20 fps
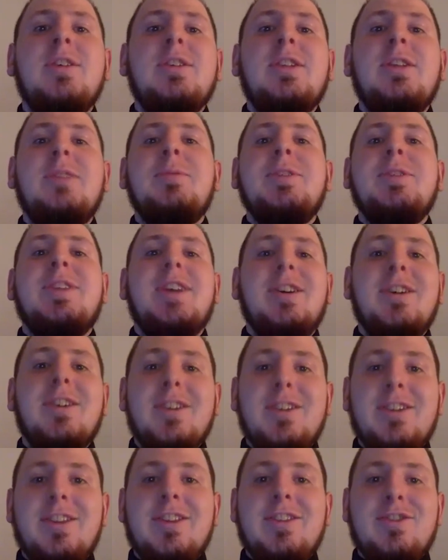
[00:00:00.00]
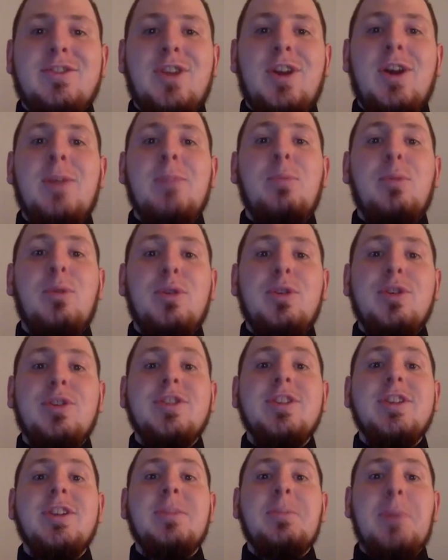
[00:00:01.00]
Let me tell you, there's not a
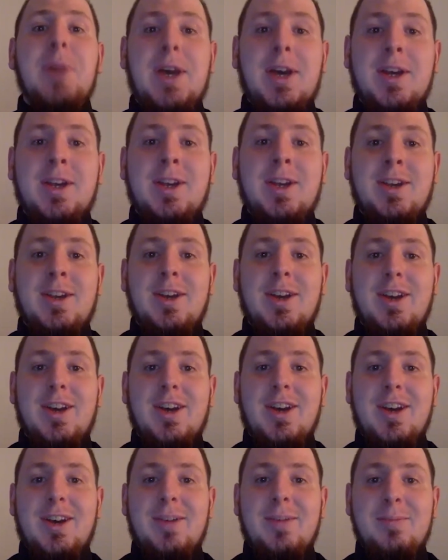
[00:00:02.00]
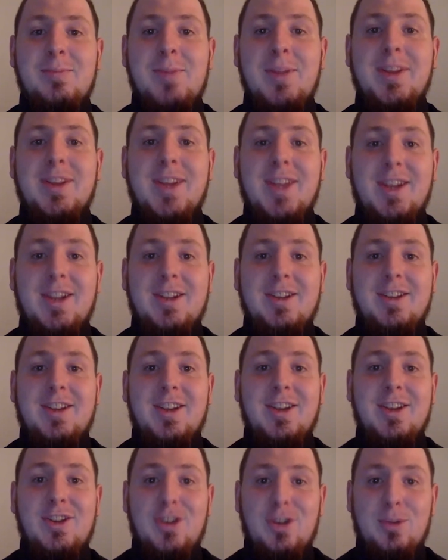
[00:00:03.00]
boys in the back mentality
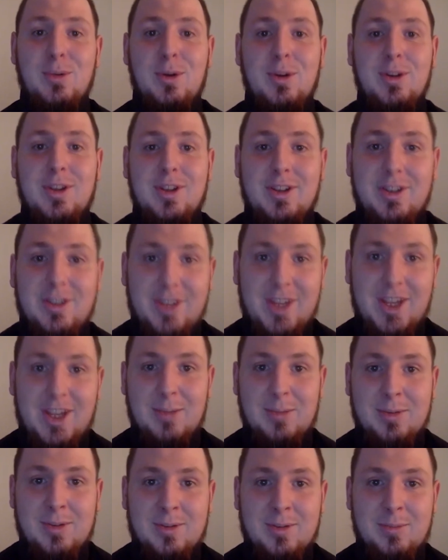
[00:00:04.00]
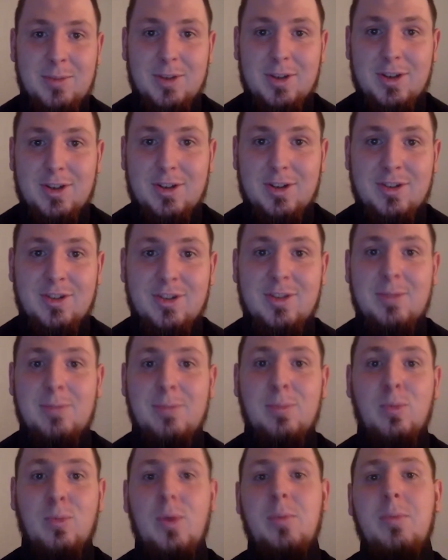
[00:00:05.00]
at New World Entertainment, because the
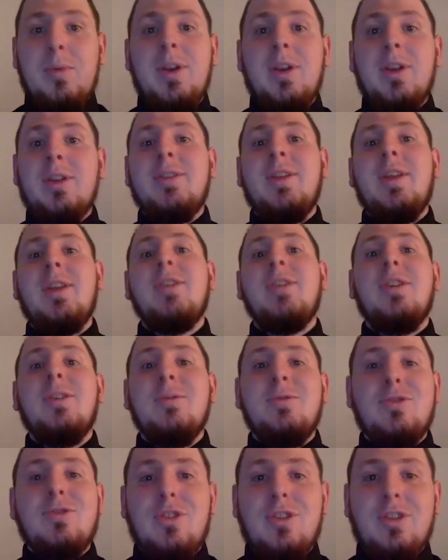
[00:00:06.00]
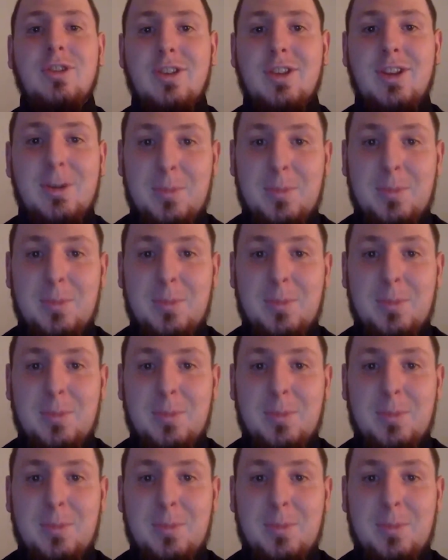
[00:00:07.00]
women are 10 times stronger than the